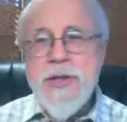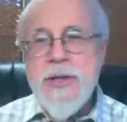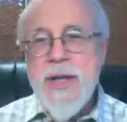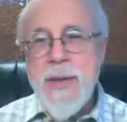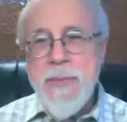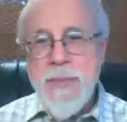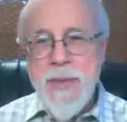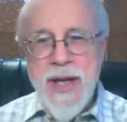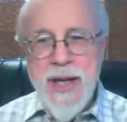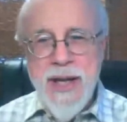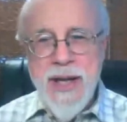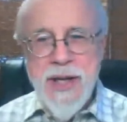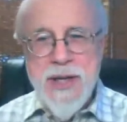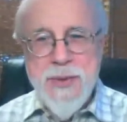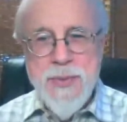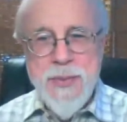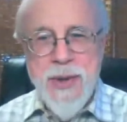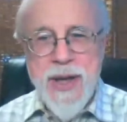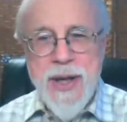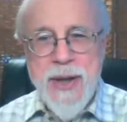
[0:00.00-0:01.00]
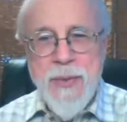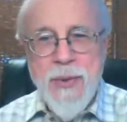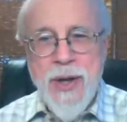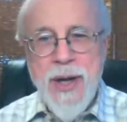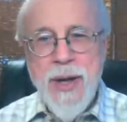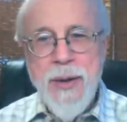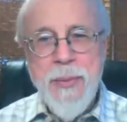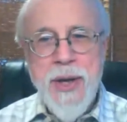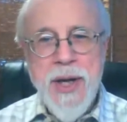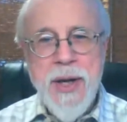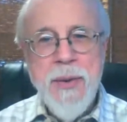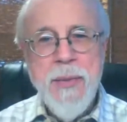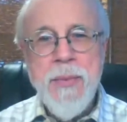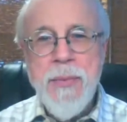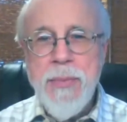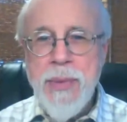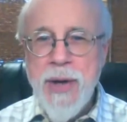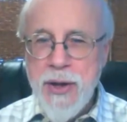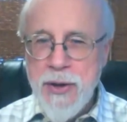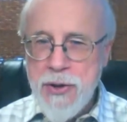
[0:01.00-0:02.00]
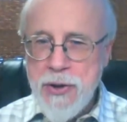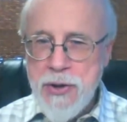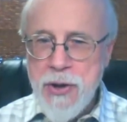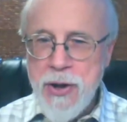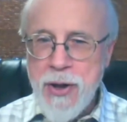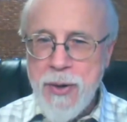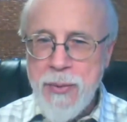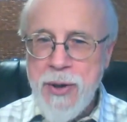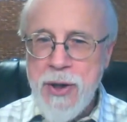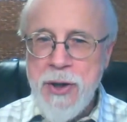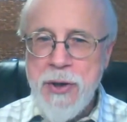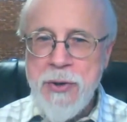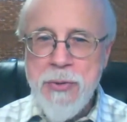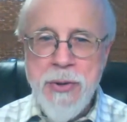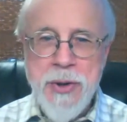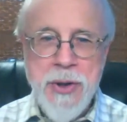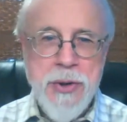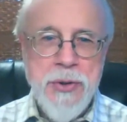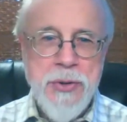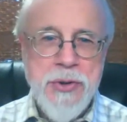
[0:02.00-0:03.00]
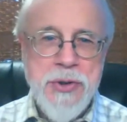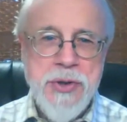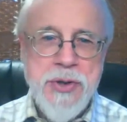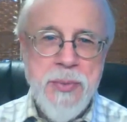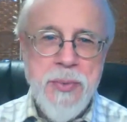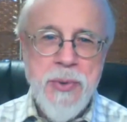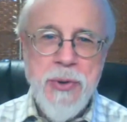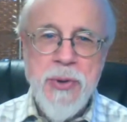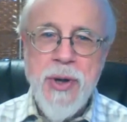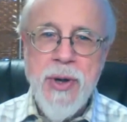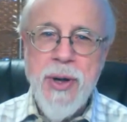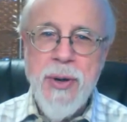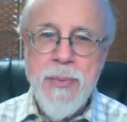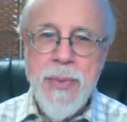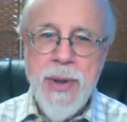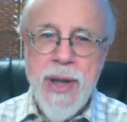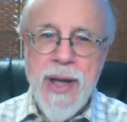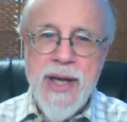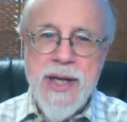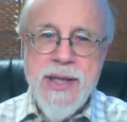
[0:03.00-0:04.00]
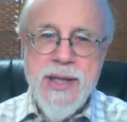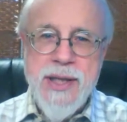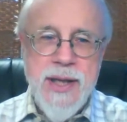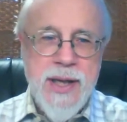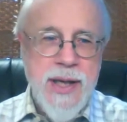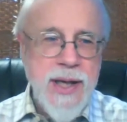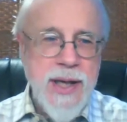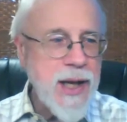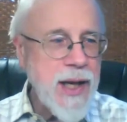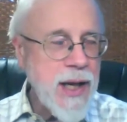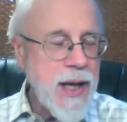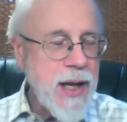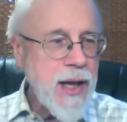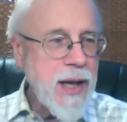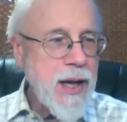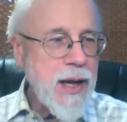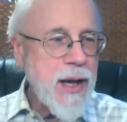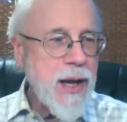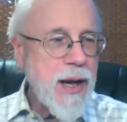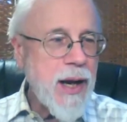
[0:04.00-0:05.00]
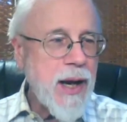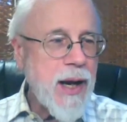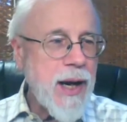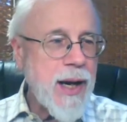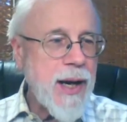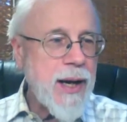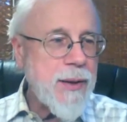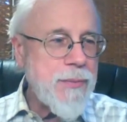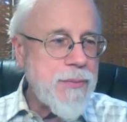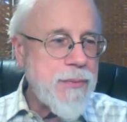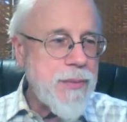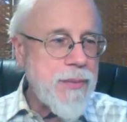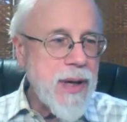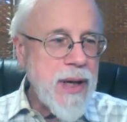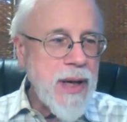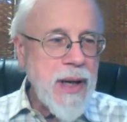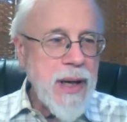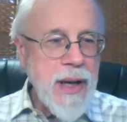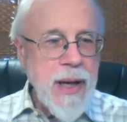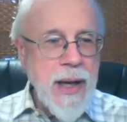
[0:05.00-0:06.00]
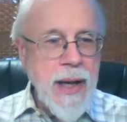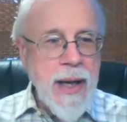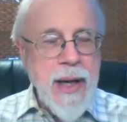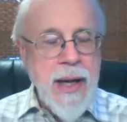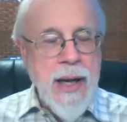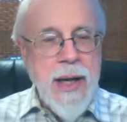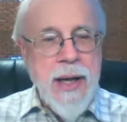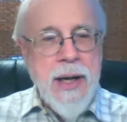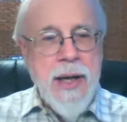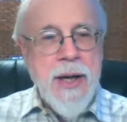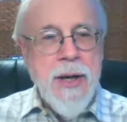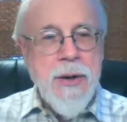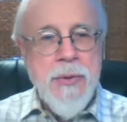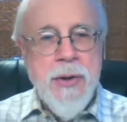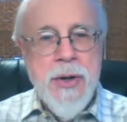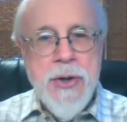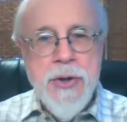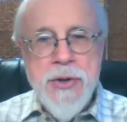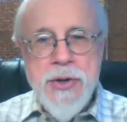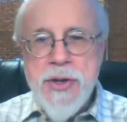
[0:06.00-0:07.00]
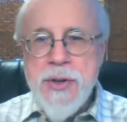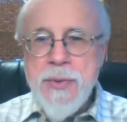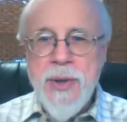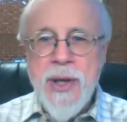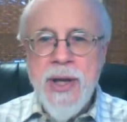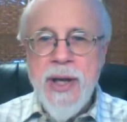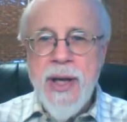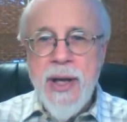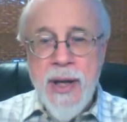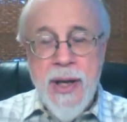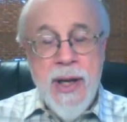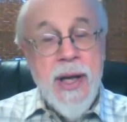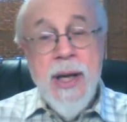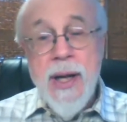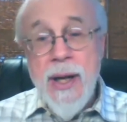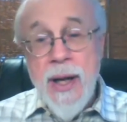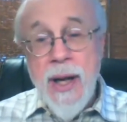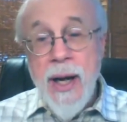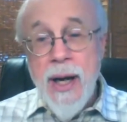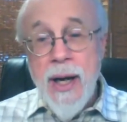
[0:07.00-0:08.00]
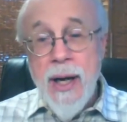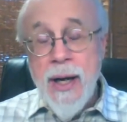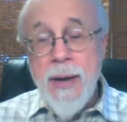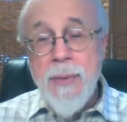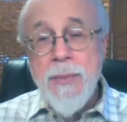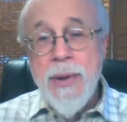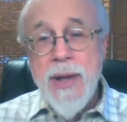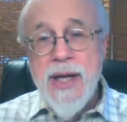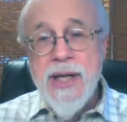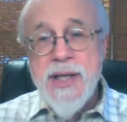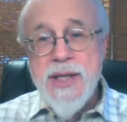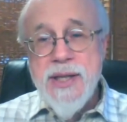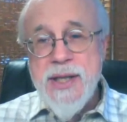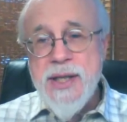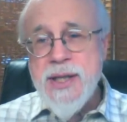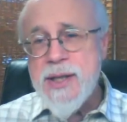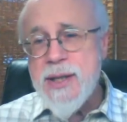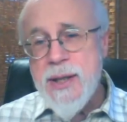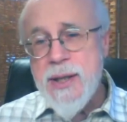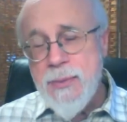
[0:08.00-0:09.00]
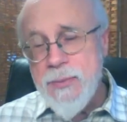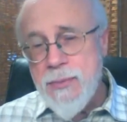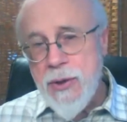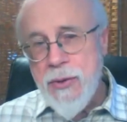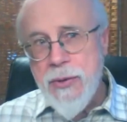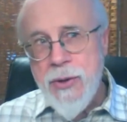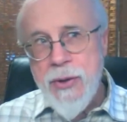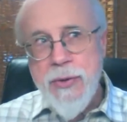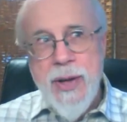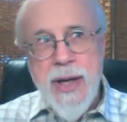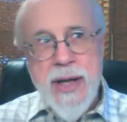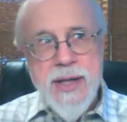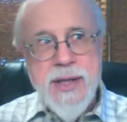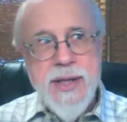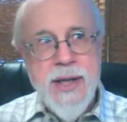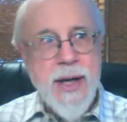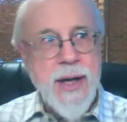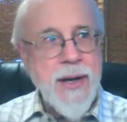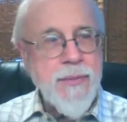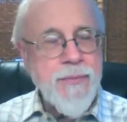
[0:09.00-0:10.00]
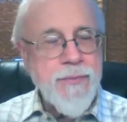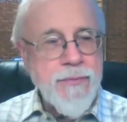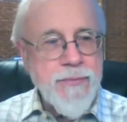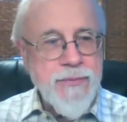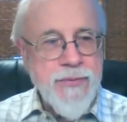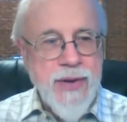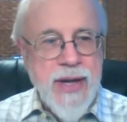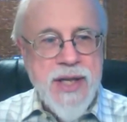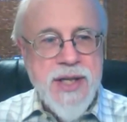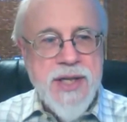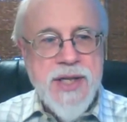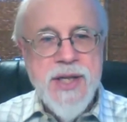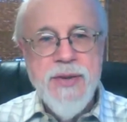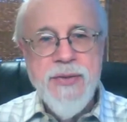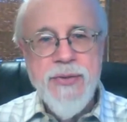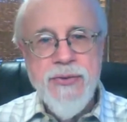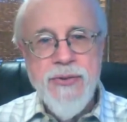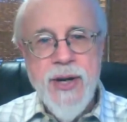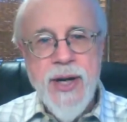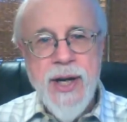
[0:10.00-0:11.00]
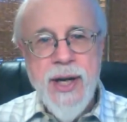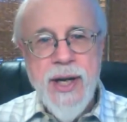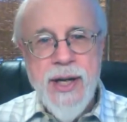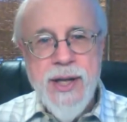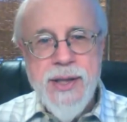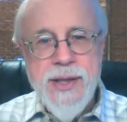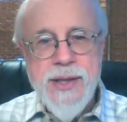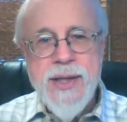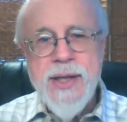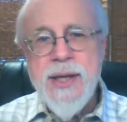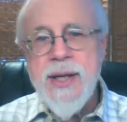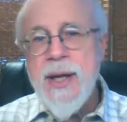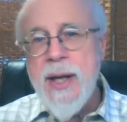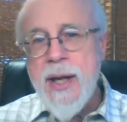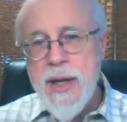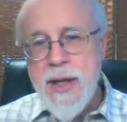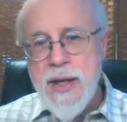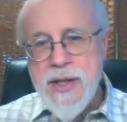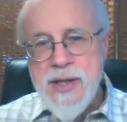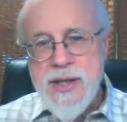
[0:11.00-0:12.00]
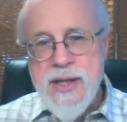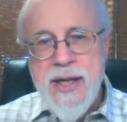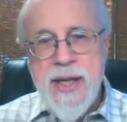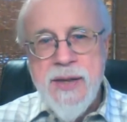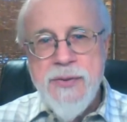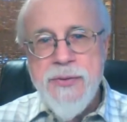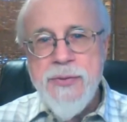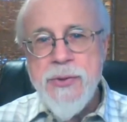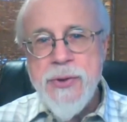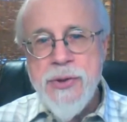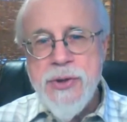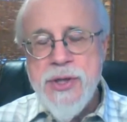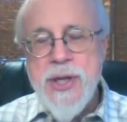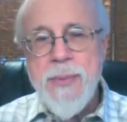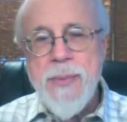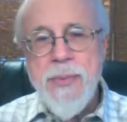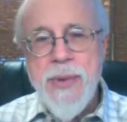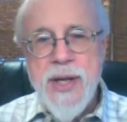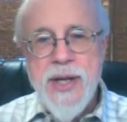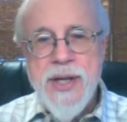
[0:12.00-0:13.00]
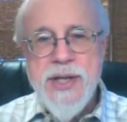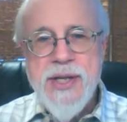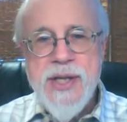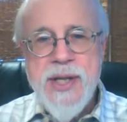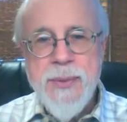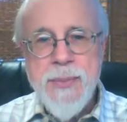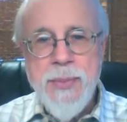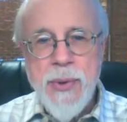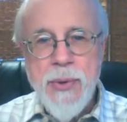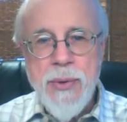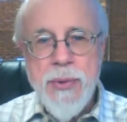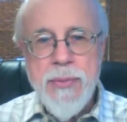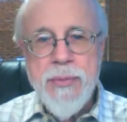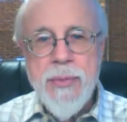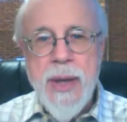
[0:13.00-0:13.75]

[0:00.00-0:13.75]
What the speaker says: let me explain what I mean by the term irreducible complexity. An irreducibly complex system, although that's a fancy phrase, it stands for something simple.